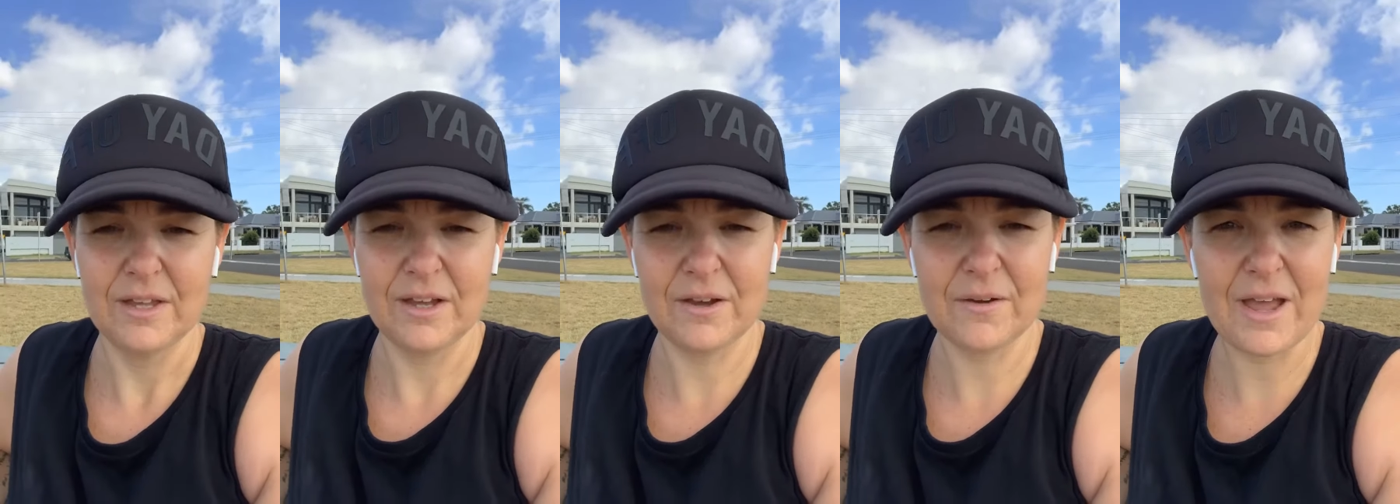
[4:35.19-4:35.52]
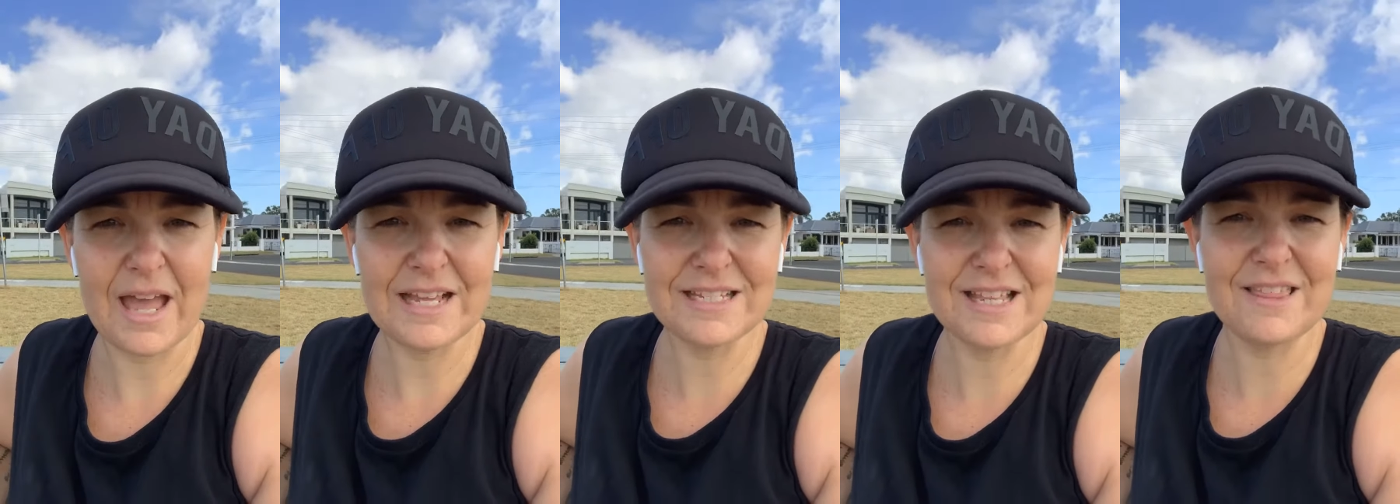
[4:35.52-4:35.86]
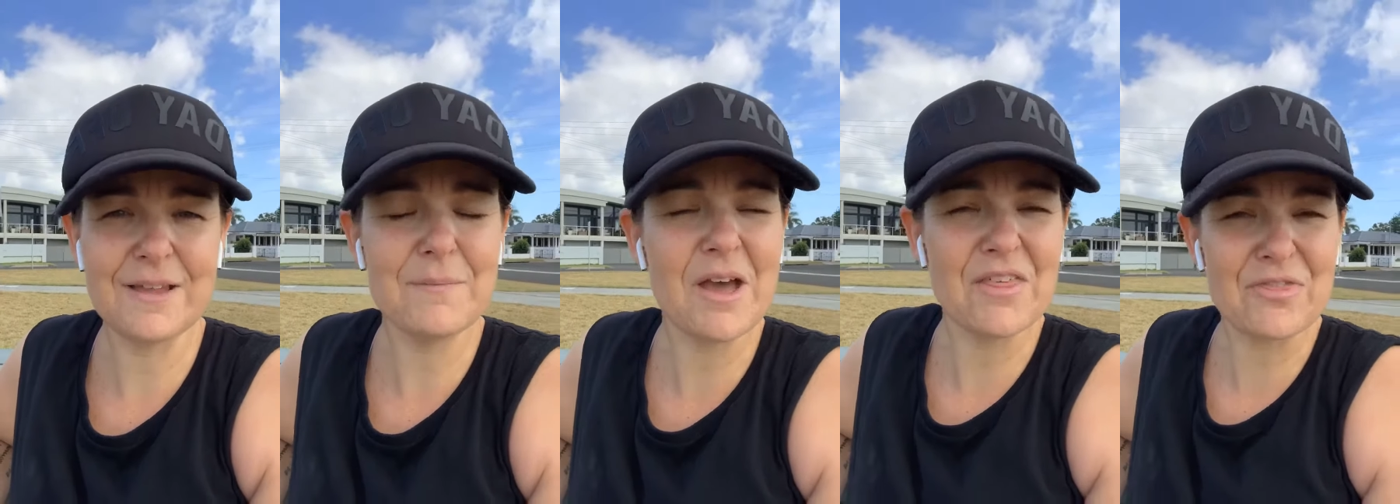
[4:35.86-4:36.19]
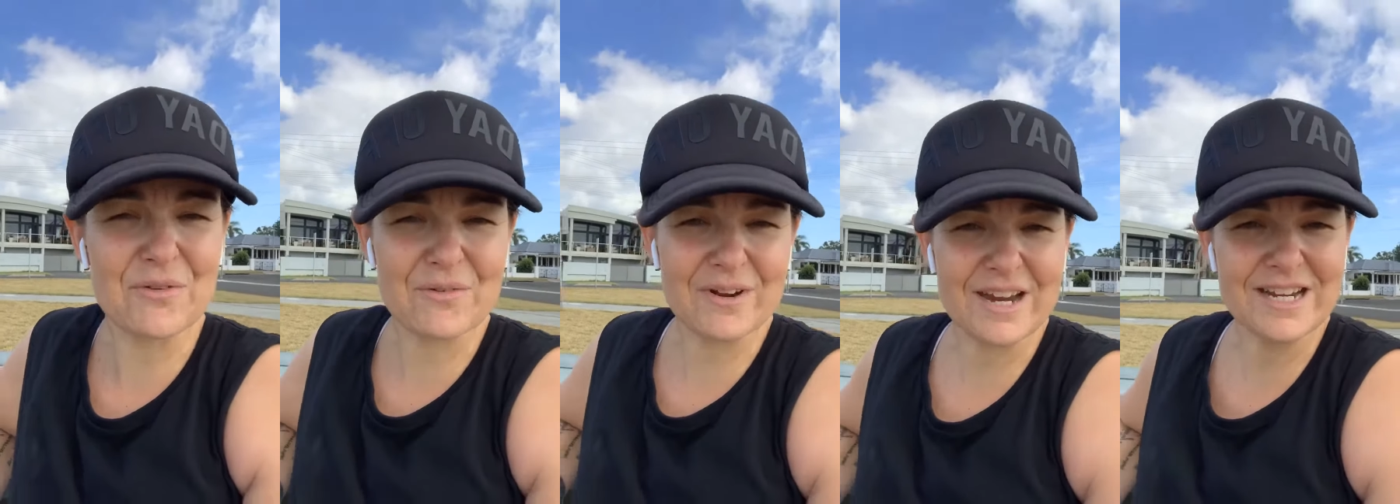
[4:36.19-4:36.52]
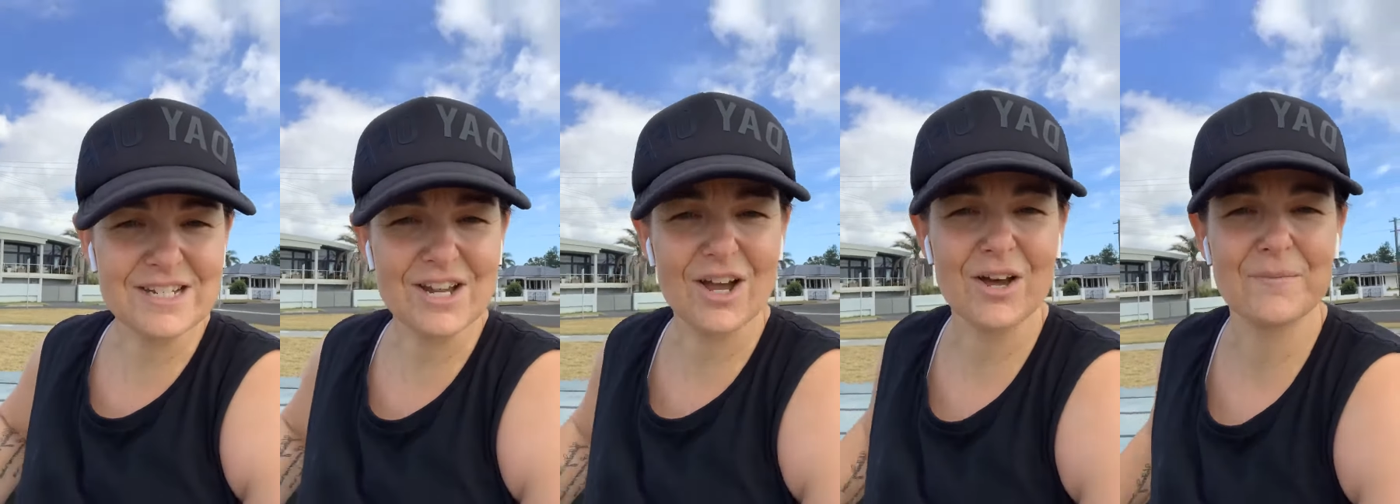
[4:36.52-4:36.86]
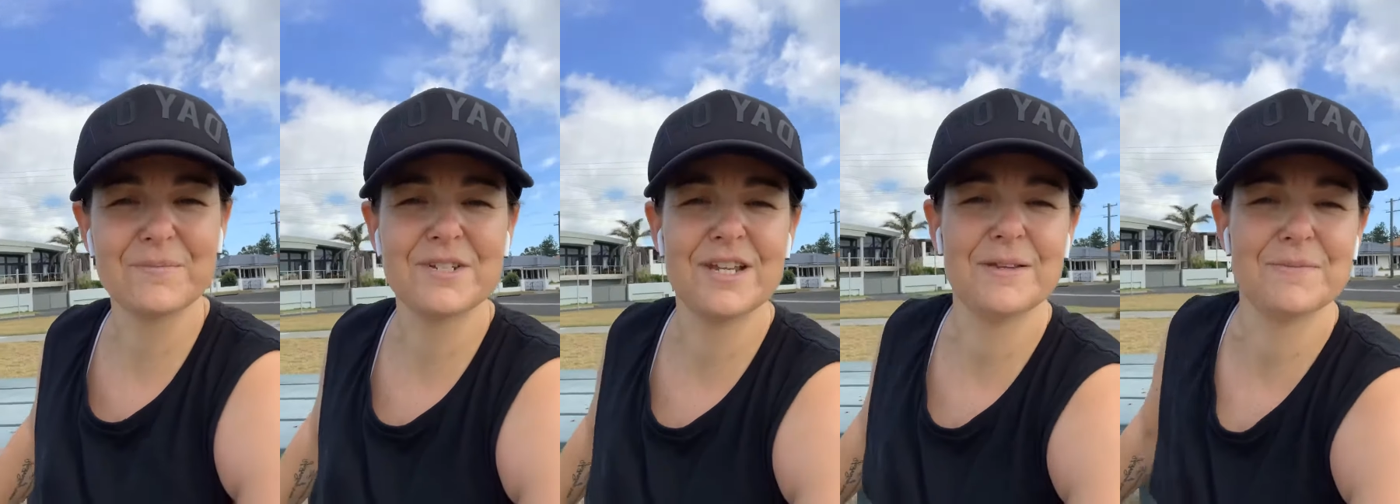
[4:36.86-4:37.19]
Okay, so they're my 3
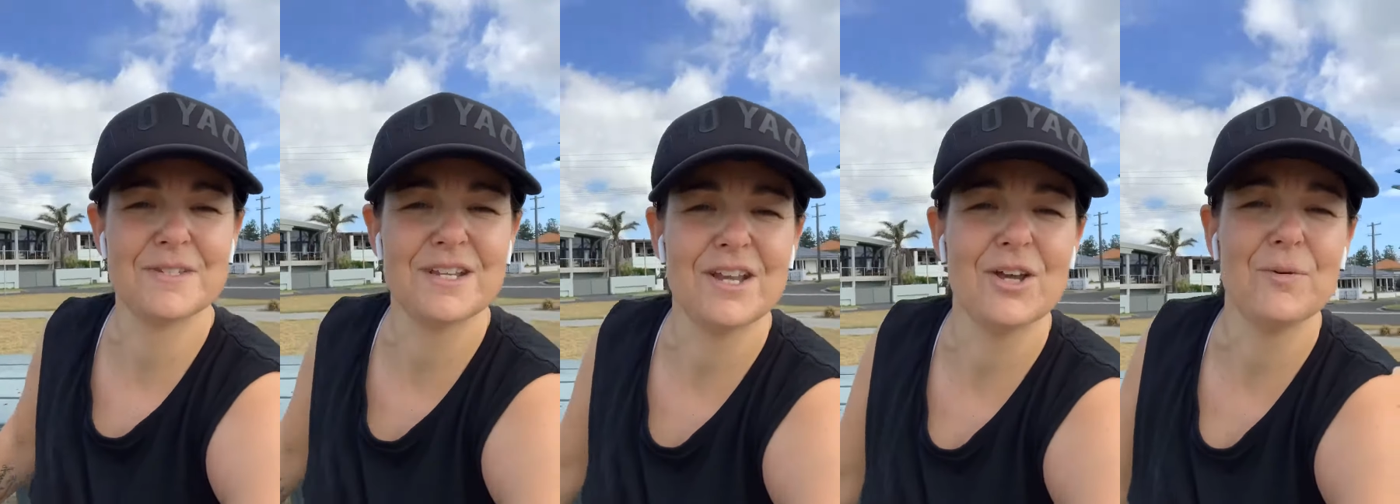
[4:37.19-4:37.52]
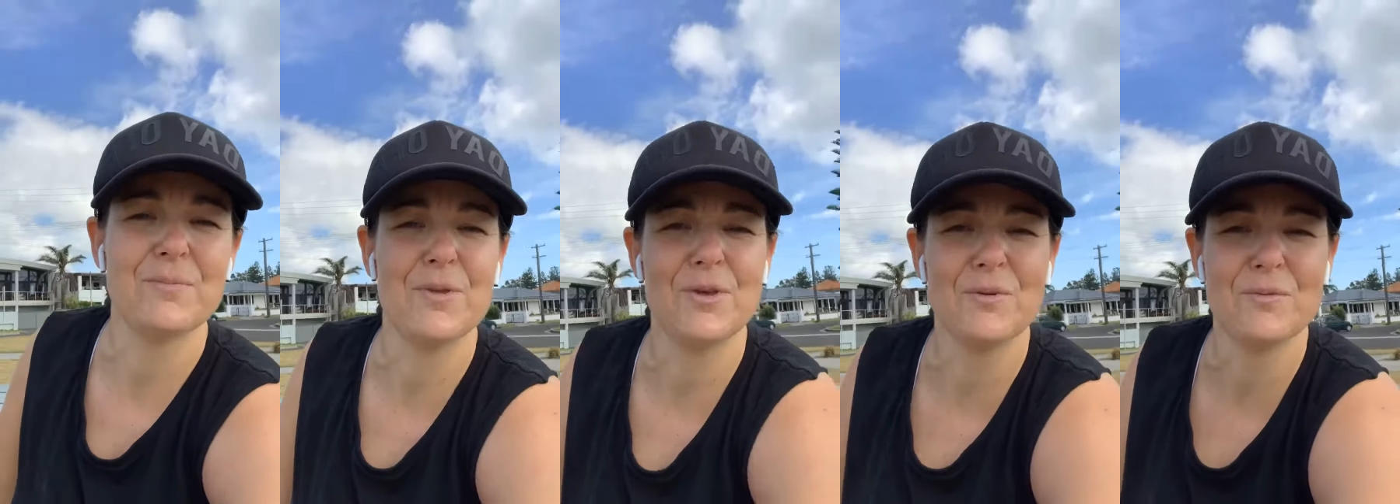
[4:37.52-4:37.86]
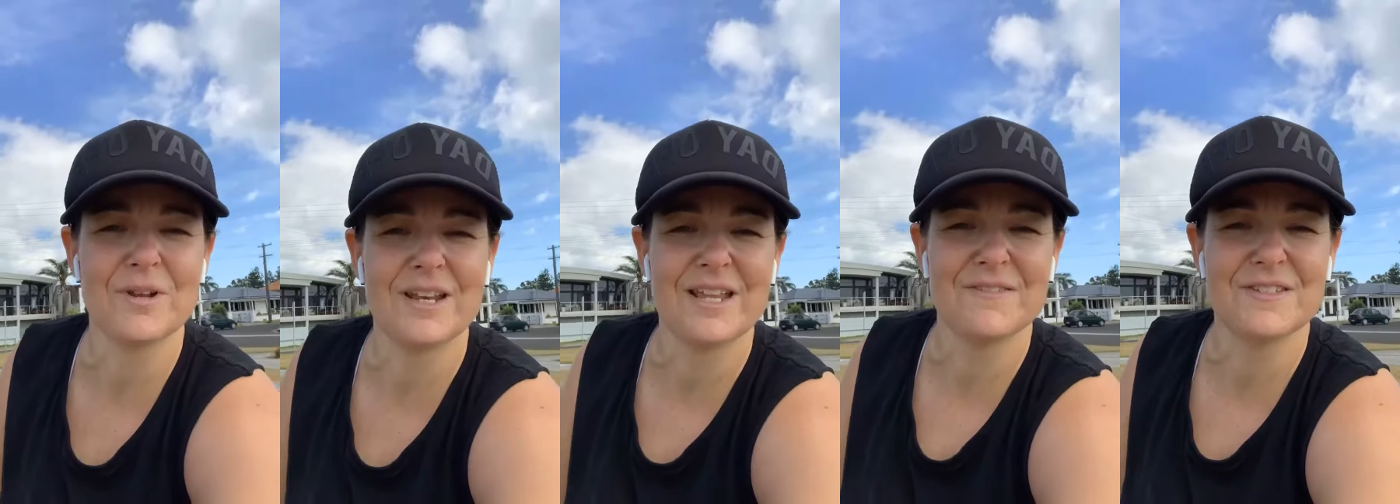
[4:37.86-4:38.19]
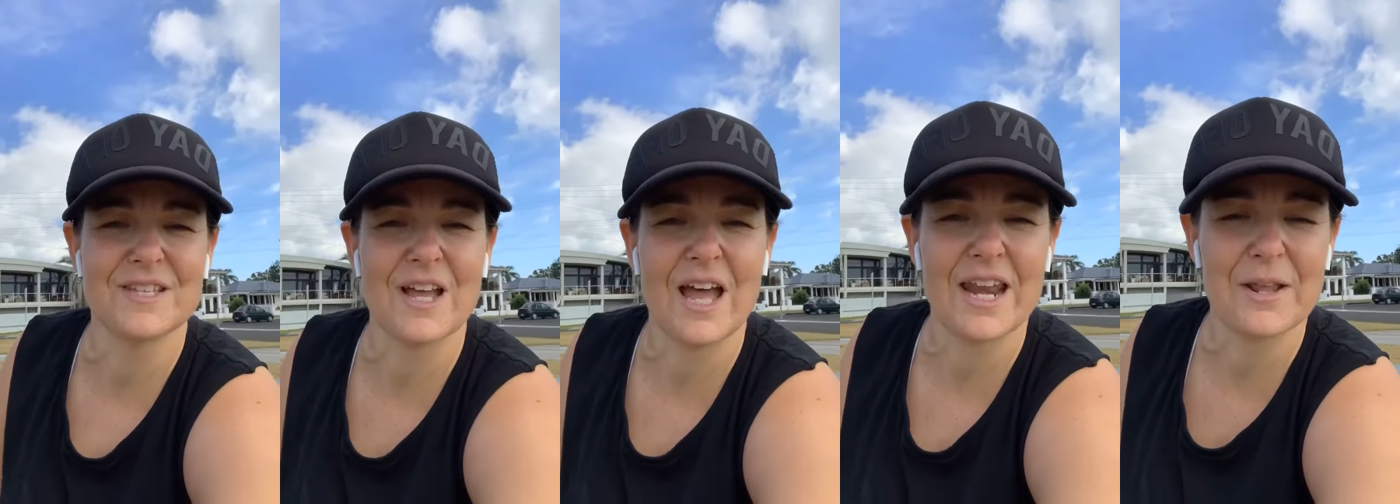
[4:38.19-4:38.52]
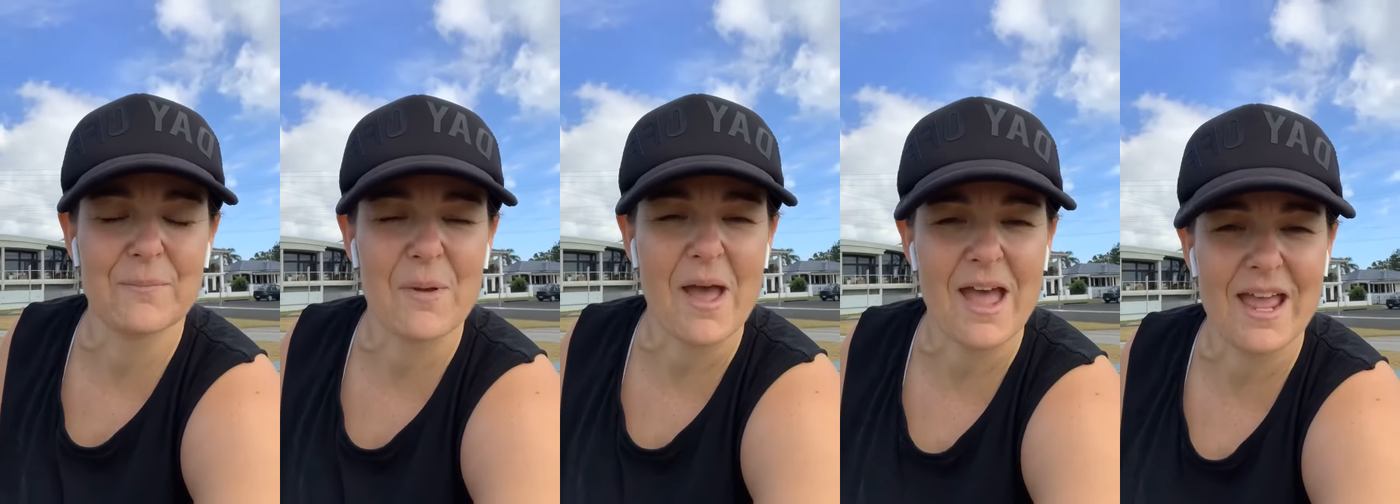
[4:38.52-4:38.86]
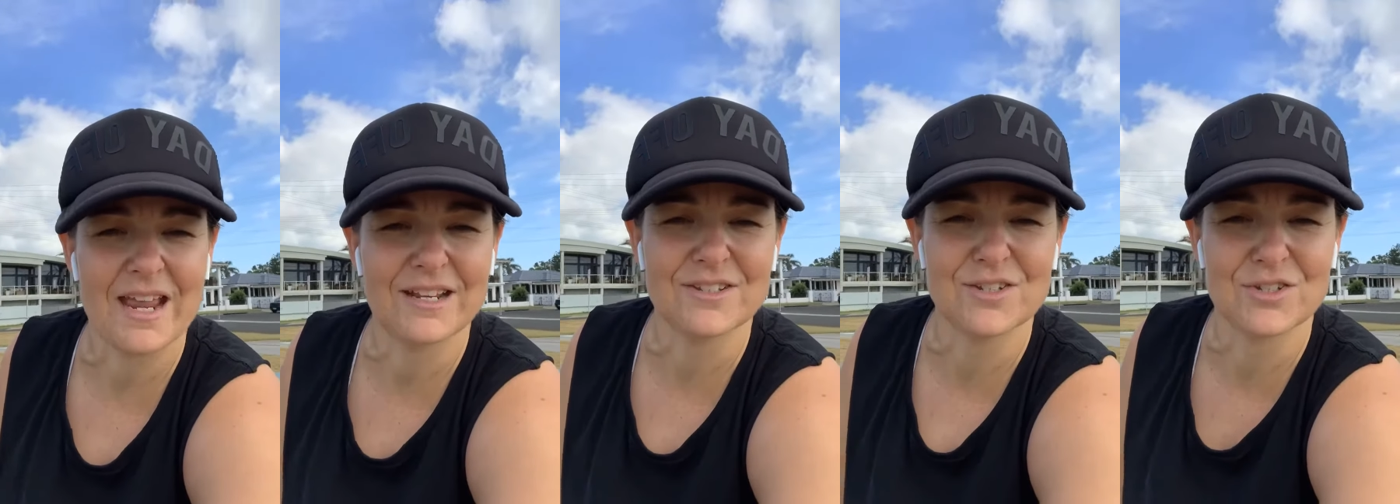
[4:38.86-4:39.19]
top tips to help you relieve sciatic pain.